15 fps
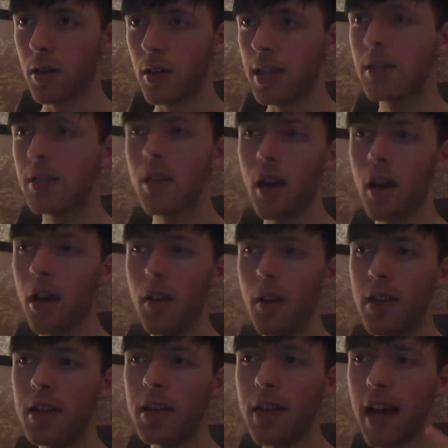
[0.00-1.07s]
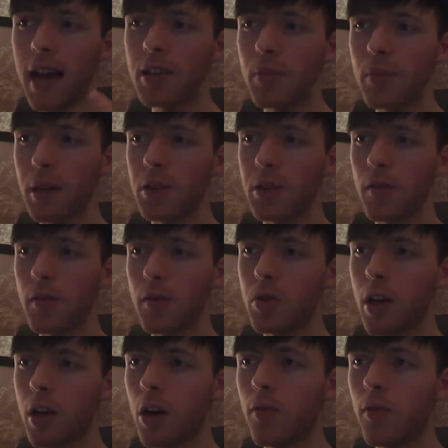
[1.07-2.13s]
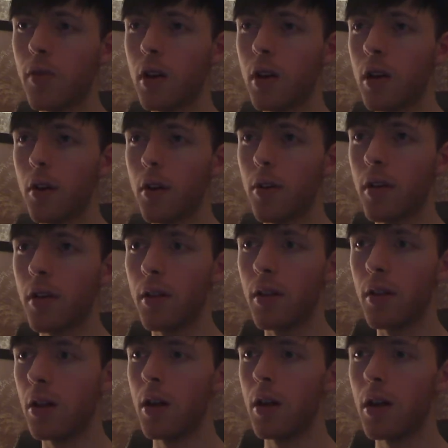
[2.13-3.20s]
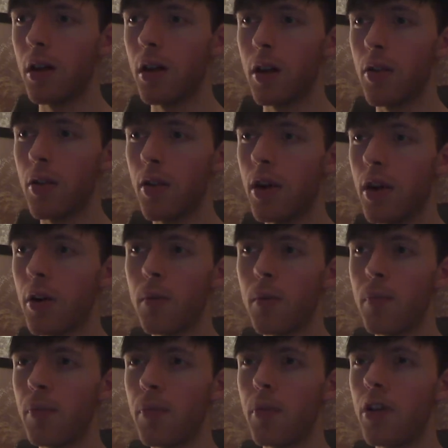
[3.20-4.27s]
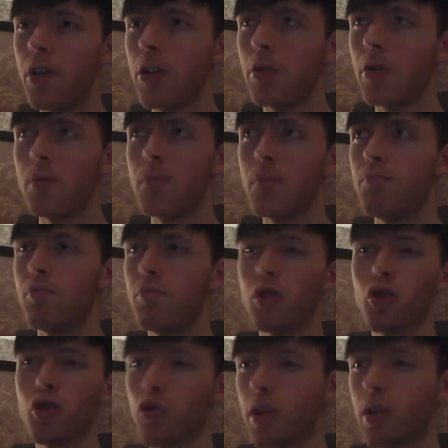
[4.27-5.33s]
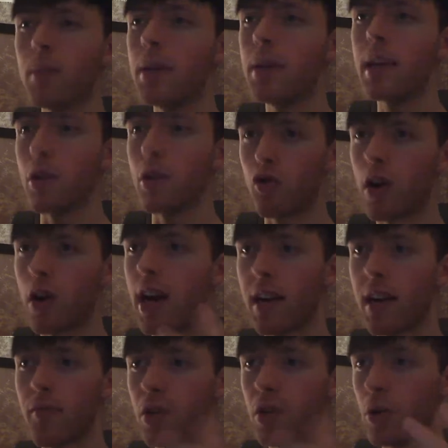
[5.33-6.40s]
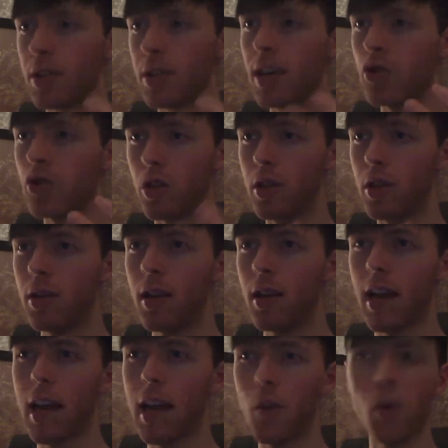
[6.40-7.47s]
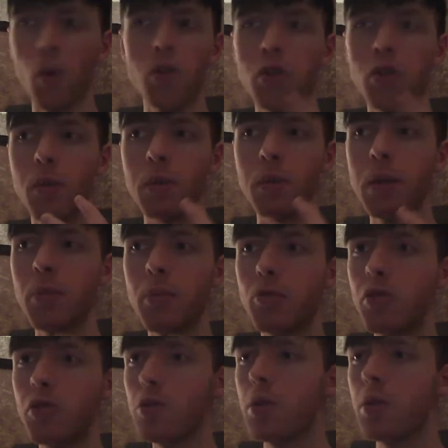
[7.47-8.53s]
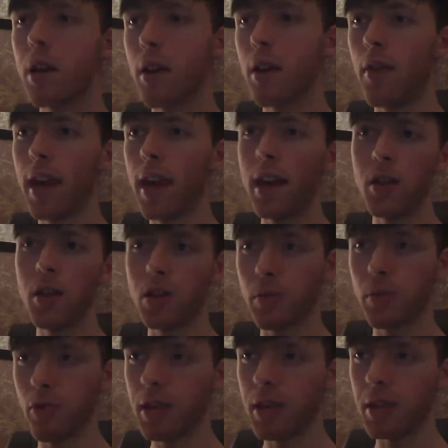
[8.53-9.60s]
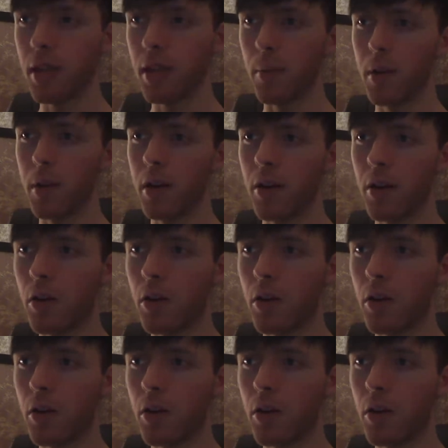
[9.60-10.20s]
These aspects of yourself, they're screaming and crying for your attention. And what do so many people do? They suppress them.